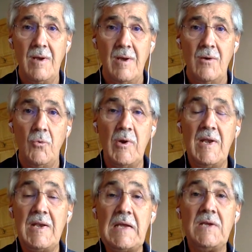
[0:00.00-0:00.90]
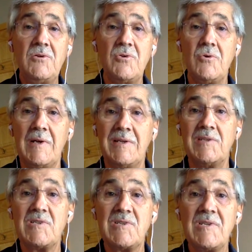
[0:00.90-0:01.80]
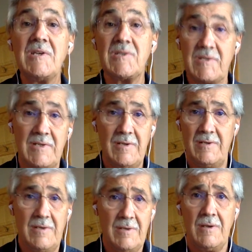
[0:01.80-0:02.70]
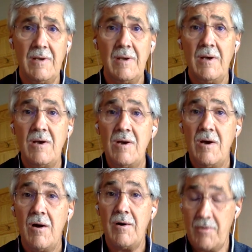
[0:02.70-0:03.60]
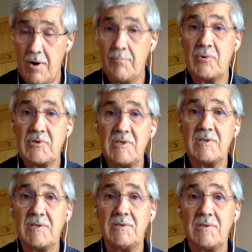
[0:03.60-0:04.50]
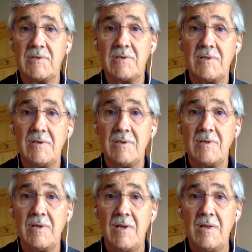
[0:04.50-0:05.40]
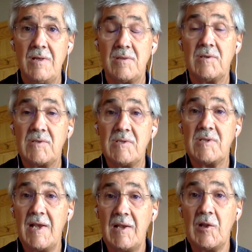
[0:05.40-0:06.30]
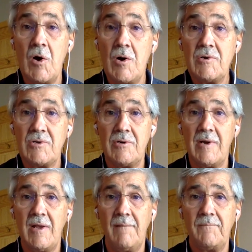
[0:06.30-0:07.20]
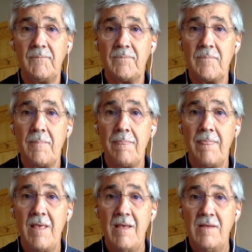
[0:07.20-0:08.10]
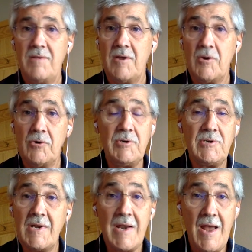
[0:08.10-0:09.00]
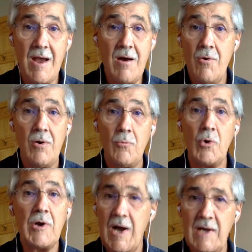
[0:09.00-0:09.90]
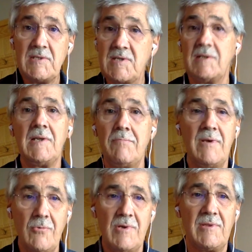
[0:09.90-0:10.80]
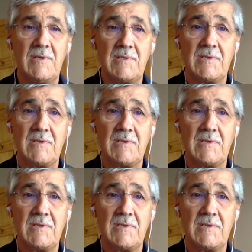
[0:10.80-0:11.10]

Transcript: We need to insist on our persistence. This is a long journey. The urgent now will constantly be with us.